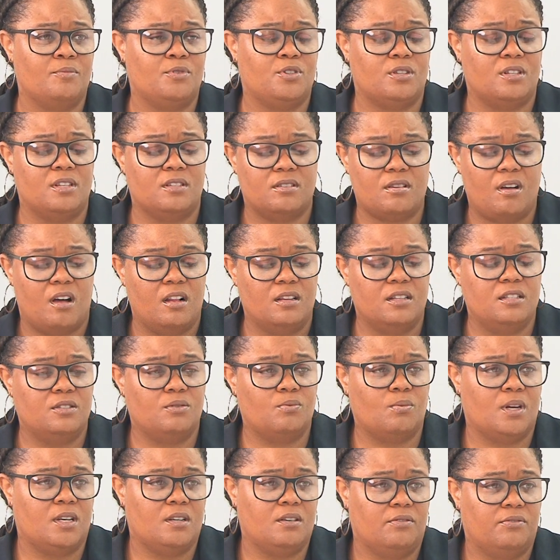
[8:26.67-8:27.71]
So there's all these
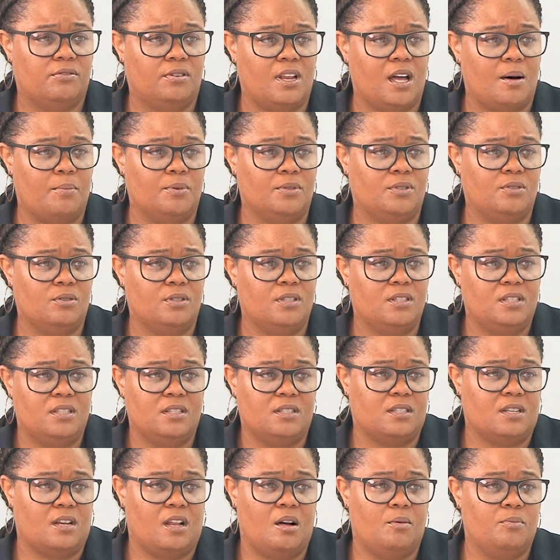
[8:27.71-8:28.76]
wonderful
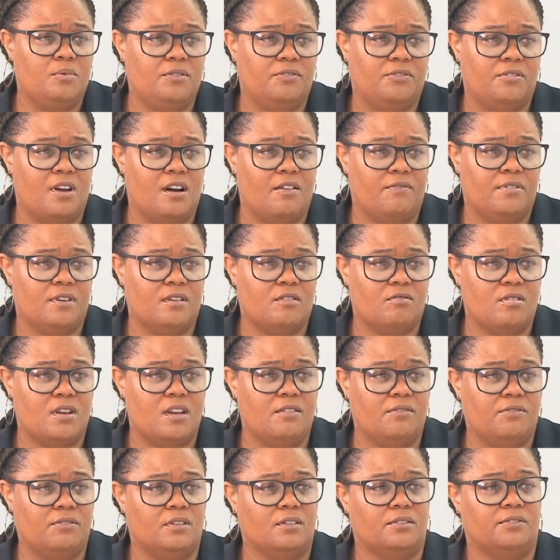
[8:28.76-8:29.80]
opportunities, and I'll be forever
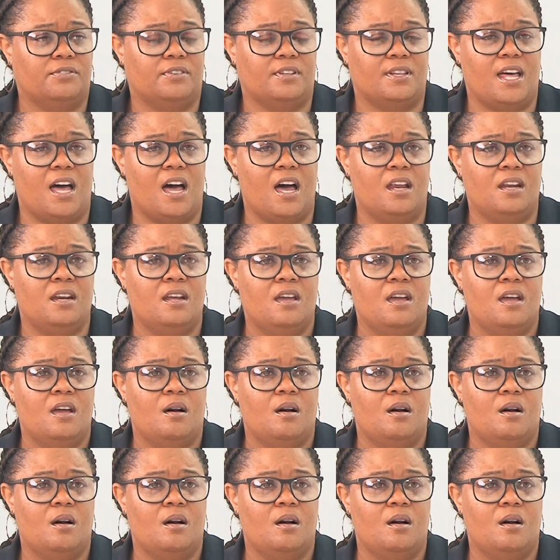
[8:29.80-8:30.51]
grateful for that.